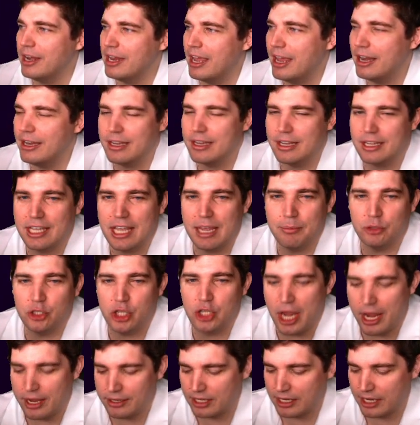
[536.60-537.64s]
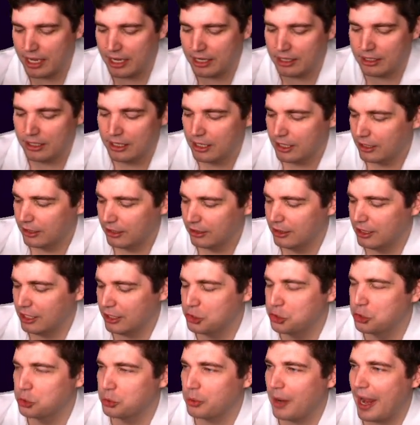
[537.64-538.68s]
hit. You keep chasing it. The
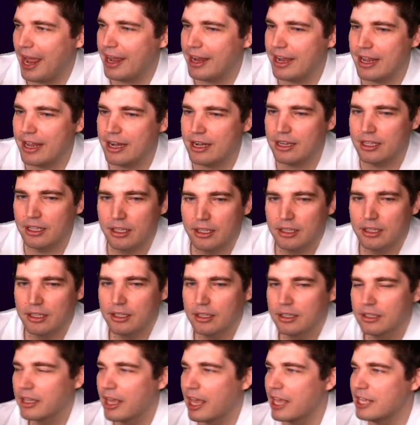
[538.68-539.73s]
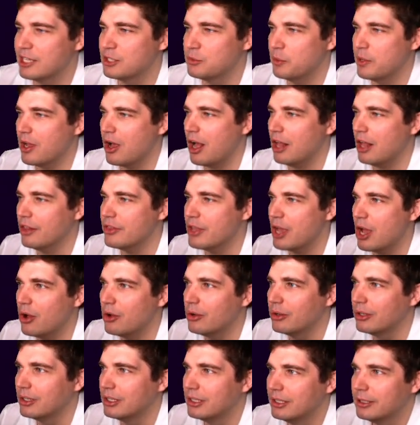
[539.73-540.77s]
dragon, as we all
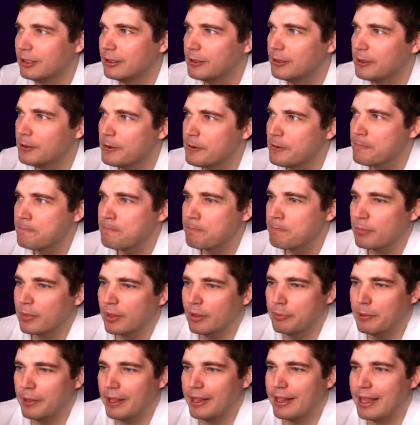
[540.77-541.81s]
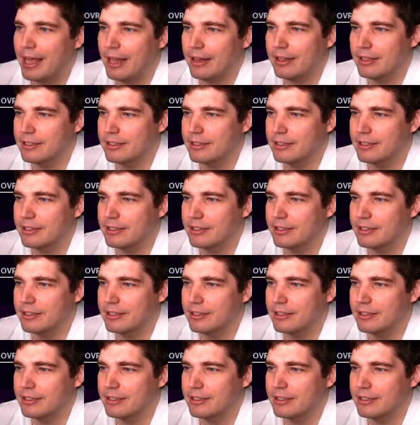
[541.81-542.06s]
know. Play that.